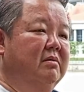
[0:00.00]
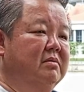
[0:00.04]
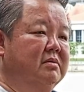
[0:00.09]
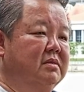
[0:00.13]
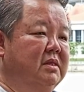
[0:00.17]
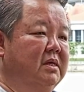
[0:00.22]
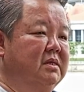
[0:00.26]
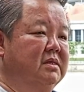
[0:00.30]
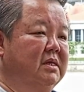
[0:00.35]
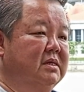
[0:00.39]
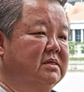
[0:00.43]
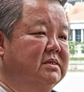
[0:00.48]

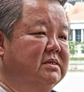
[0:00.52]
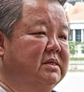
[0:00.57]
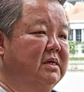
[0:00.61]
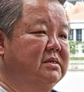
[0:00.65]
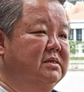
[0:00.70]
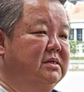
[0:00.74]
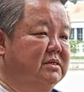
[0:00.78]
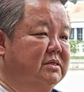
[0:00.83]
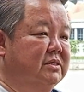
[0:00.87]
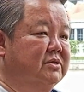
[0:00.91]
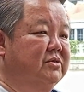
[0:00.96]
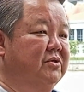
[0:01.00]
that is such
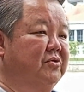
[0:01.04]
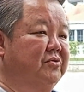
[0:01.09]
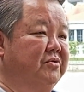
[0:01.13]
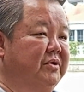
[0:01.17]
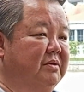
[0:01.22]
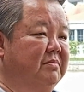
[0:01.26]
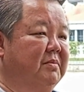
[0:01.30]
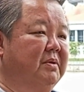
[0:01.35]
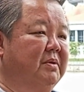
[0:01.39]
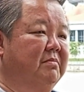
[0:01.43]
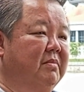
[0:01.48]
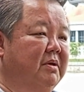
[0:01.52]
a story,
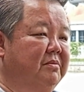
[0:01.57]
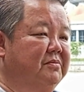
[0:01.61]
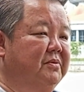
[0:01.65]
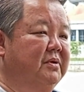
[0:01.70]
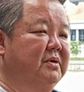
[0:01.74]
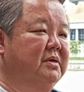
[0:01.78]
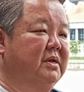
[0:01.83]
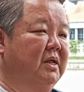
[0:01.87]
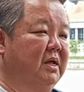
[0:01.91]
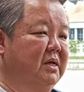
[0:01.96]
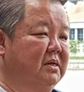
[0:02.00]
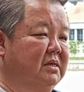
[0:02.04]
man, my friend.
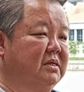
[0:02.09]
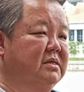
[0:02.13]
That is